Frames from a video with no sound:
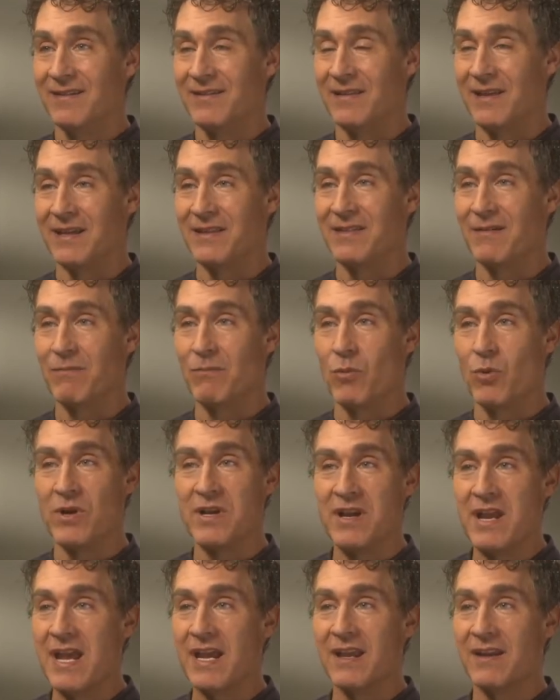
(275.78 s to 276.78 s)
Like, the
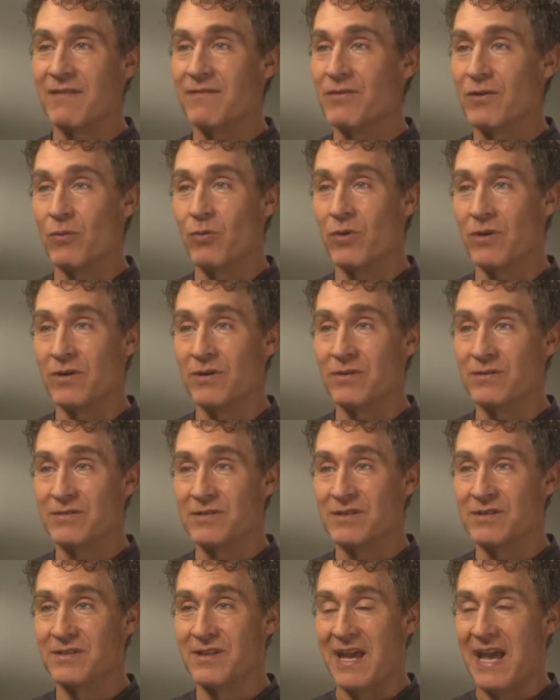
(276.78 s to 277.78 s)
more negative the
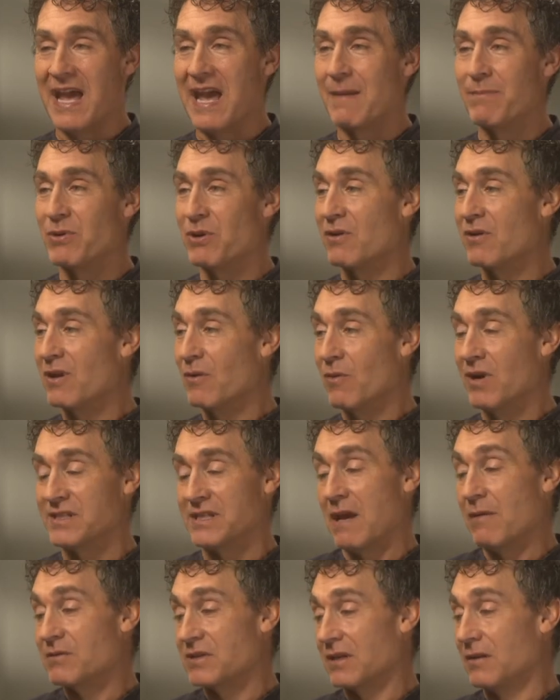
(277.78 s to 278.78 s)
words, the happier he
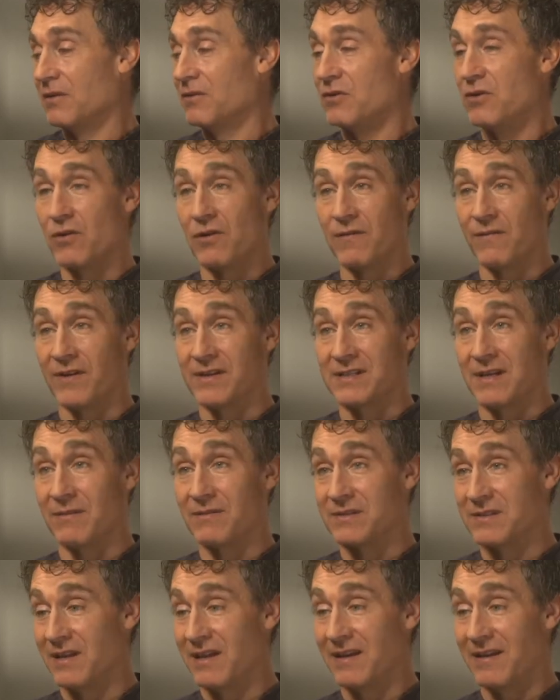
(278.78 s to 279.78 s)
was. I was a little nervous. I
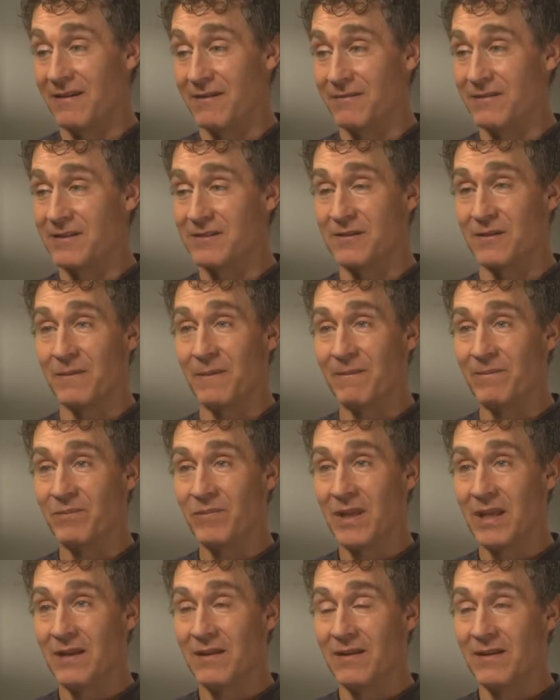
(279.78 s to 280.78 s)
was like, oh, these are,
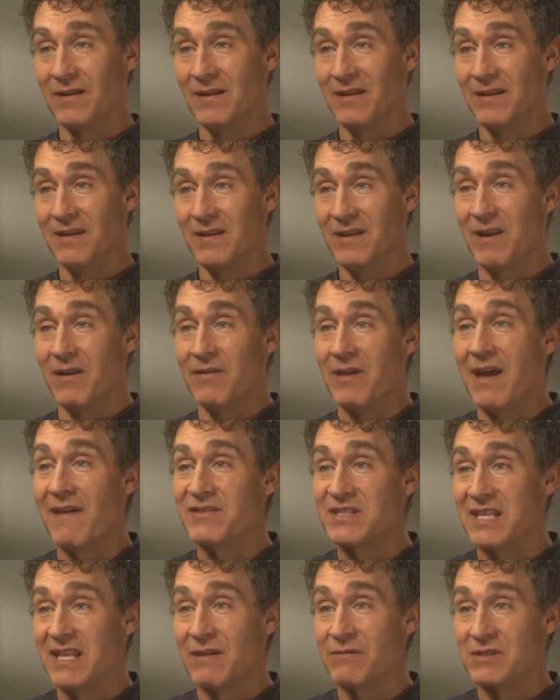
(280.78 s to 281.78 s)
you know,
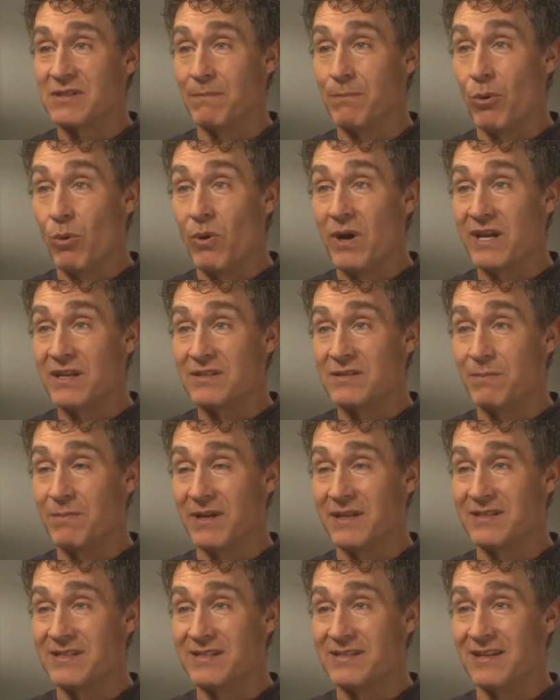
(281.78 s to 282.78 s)
obviously that was the point,
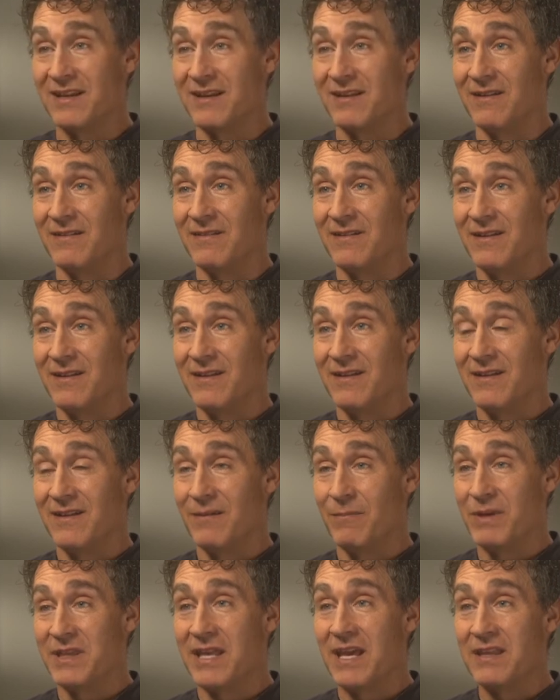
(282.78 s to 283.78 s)
but still,
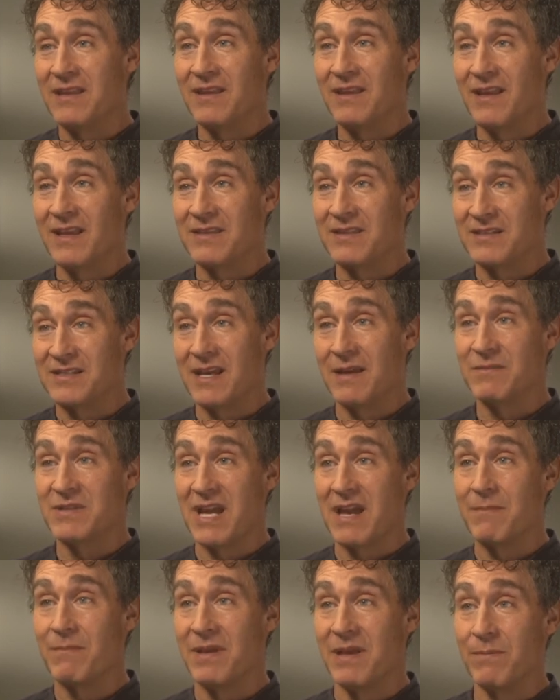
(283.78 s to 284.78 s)
but then at the same
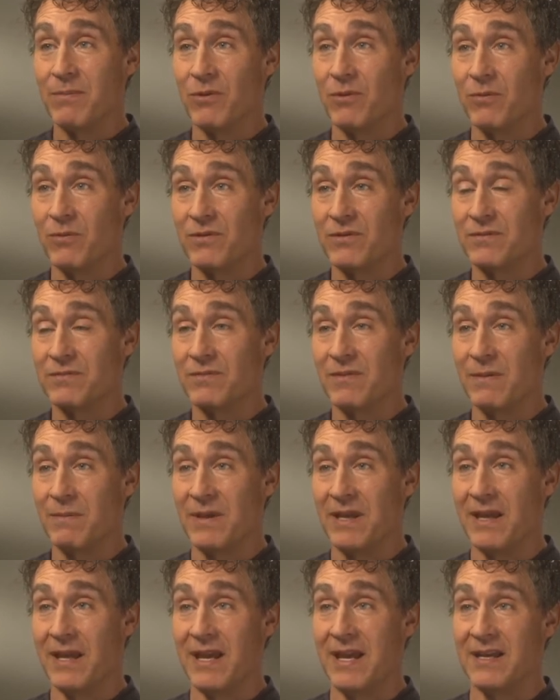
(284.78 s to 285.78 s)
time, people were
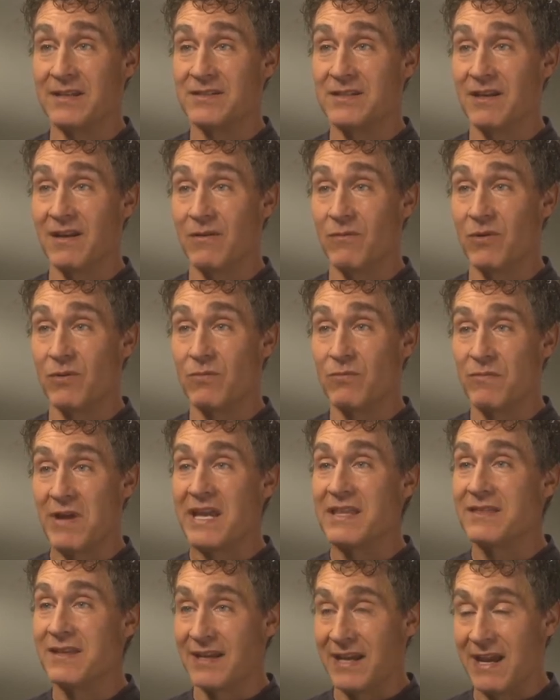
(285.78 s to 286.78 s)
being asked, you know, well,
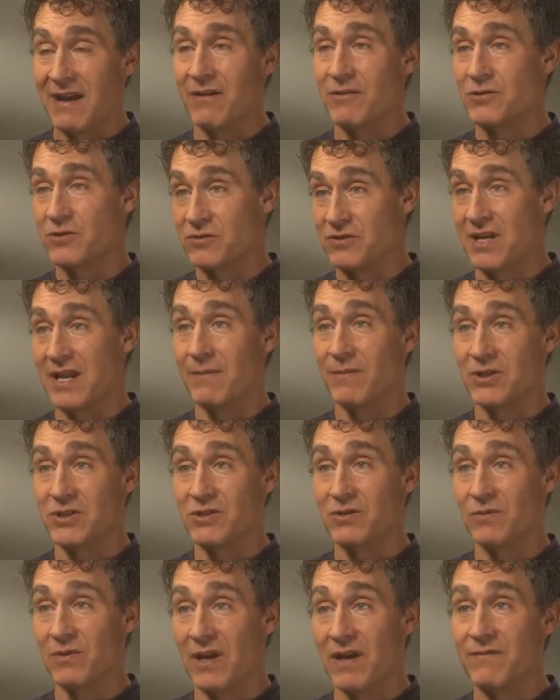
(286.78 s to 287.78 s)
rate the characters and how
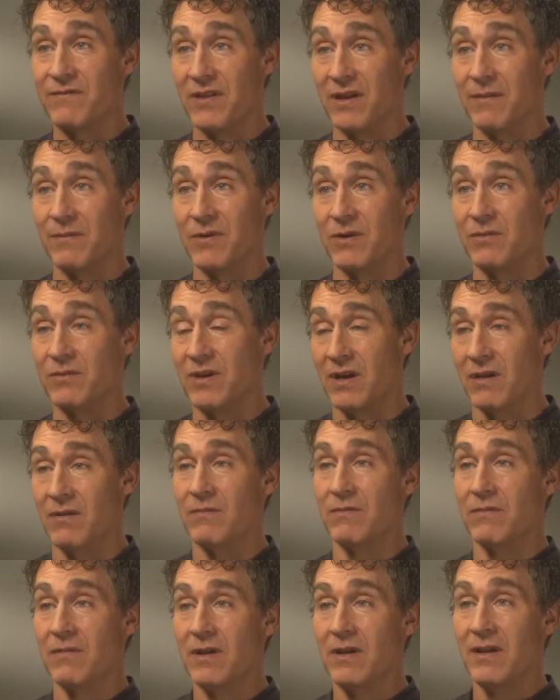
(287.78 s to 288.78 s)
much you love them, or, you
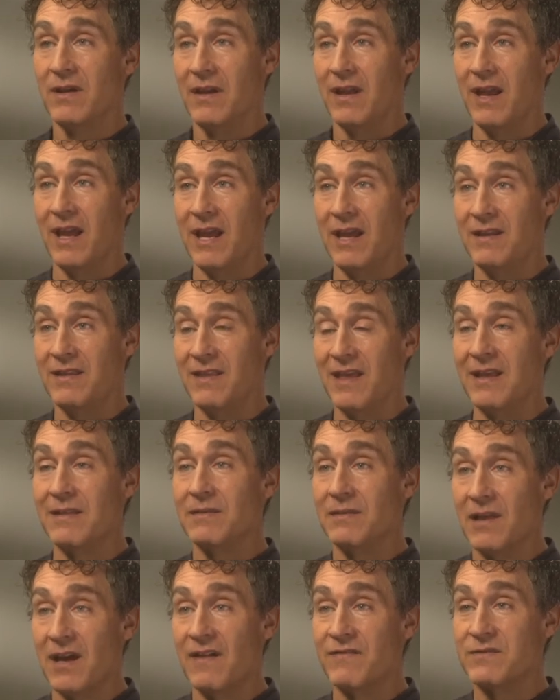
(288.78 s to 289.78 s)
know, and they
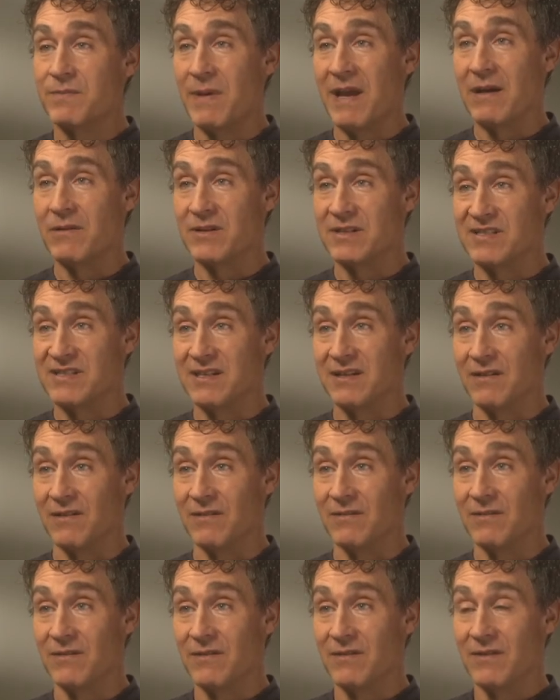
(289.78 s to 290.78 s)
loved Barry
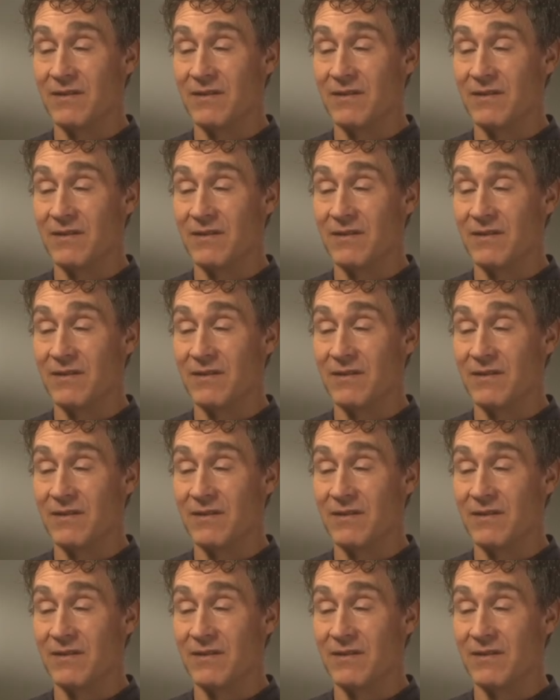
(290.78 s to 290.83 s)
Seal,